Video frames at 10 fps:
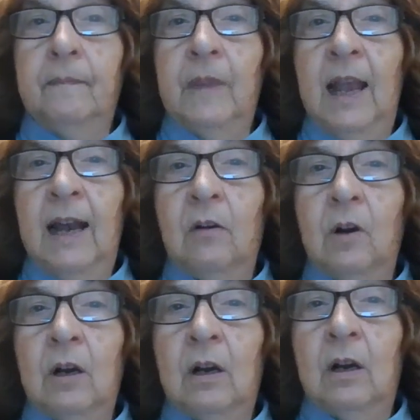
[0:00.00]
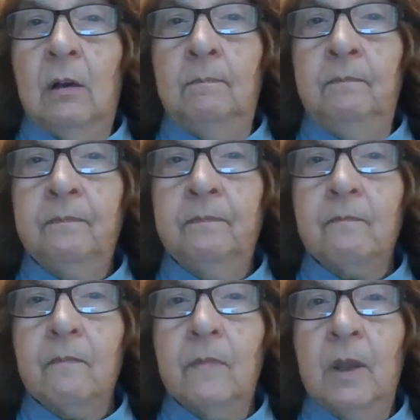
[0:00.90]
Now, um,
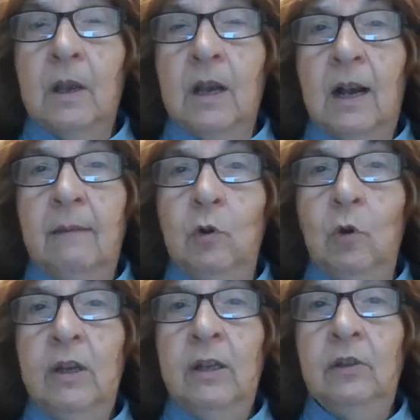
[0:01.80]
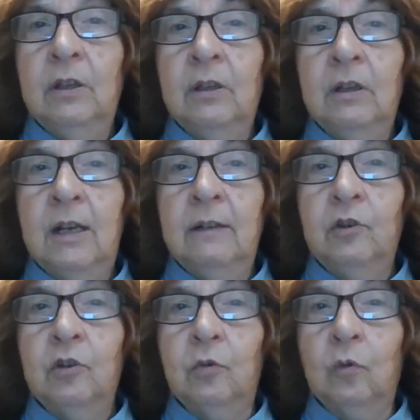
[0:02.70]
I'm going to kind of
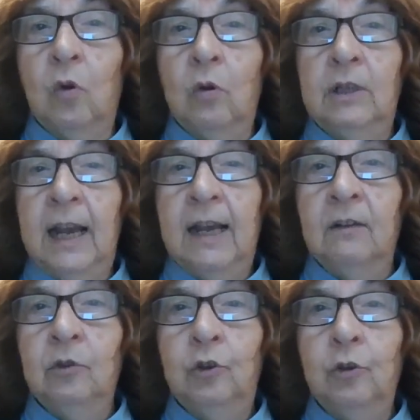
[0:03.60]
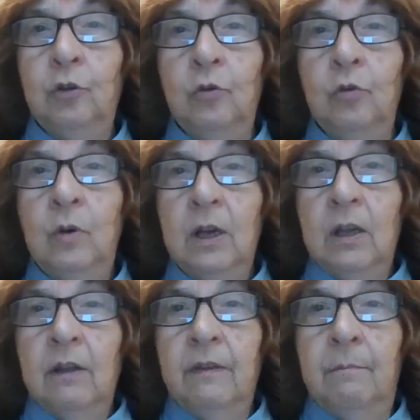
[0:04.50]
scroll down to
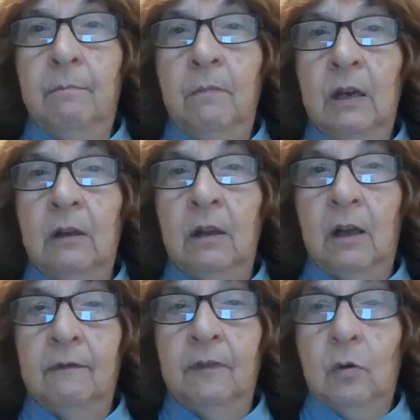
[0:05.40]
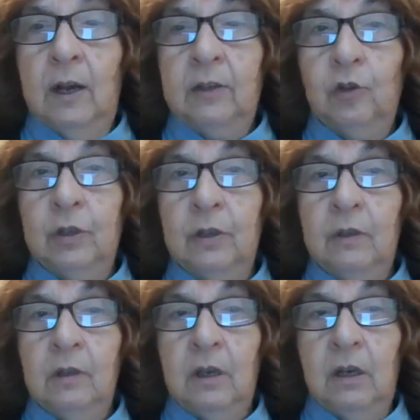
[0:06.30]
the middle of the
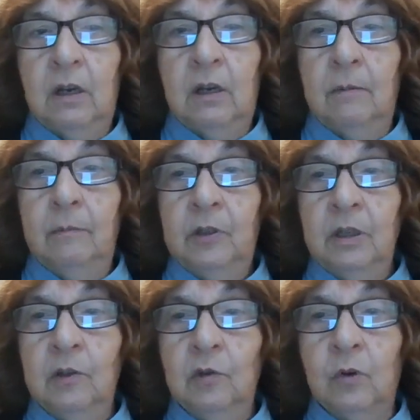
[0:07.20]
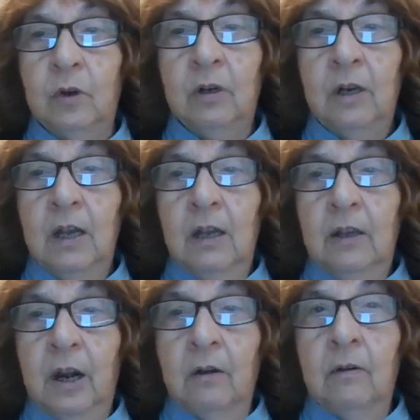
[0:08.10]
questions um, since we're,
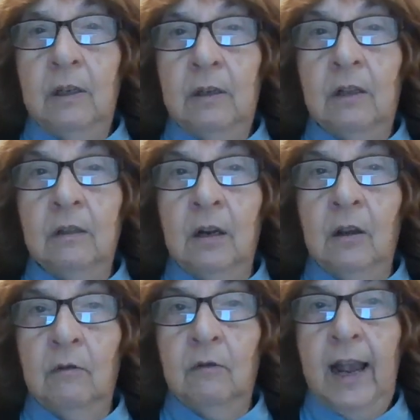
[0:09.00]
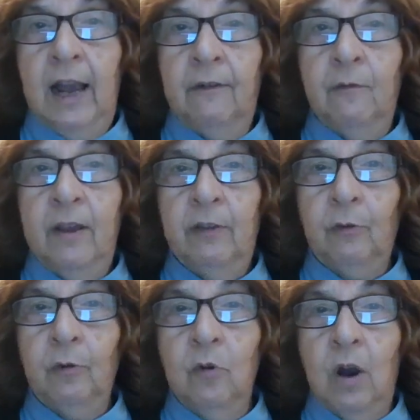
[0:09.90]
you know, a little over halfway
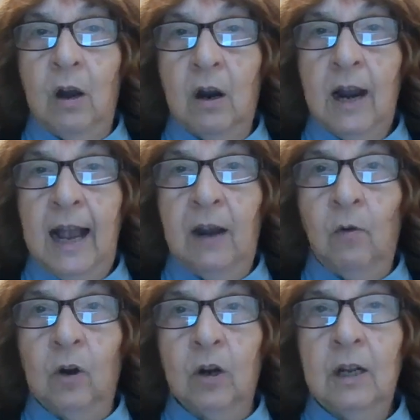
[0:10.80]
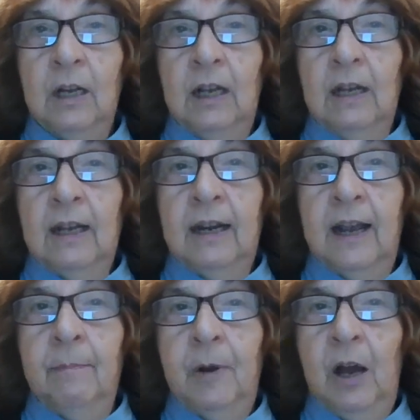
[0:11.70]
through our hour. And I
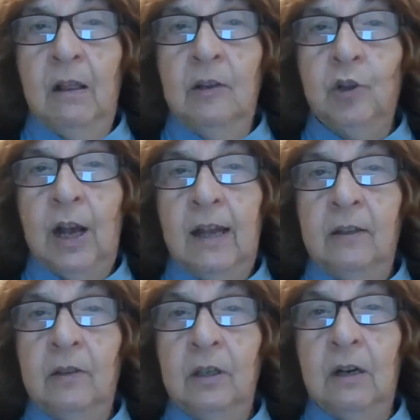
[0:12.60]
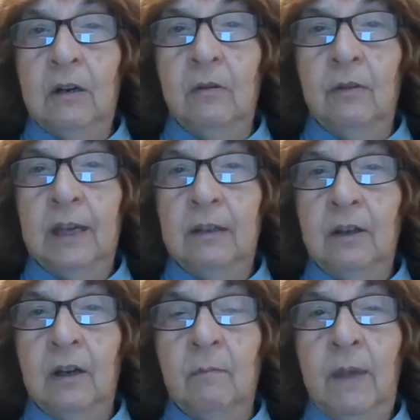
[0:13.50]
apologize, you know, that,
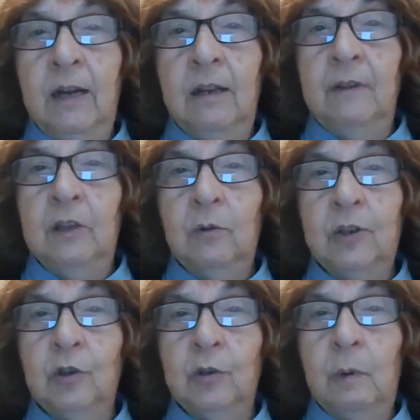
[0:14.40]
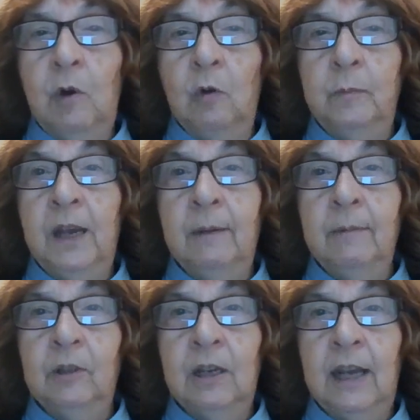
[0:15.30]
you know, many of these questions we won't be
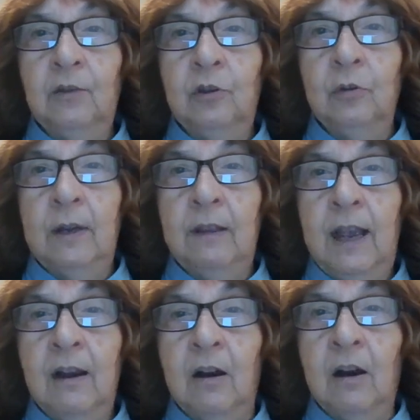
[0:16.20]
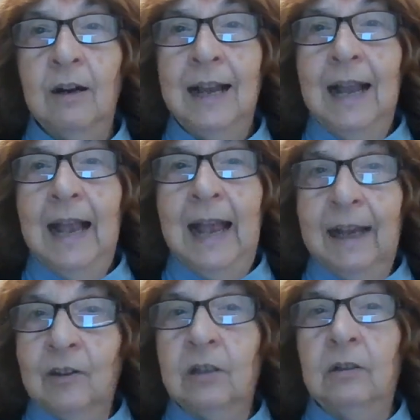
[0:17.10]
able to get to, and they are
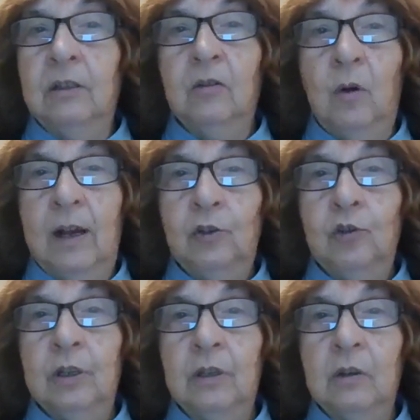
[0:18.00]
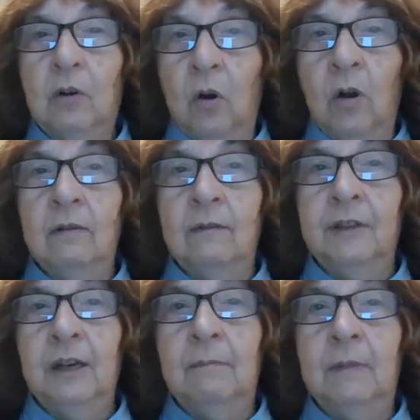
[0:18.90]
excellent questions, all of
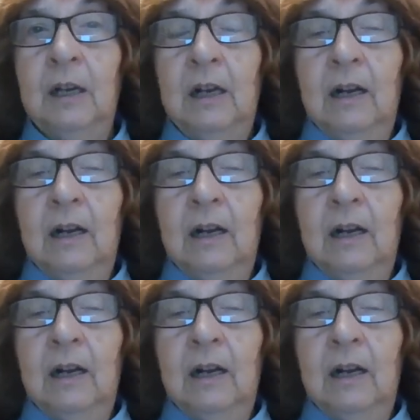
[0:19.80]
them.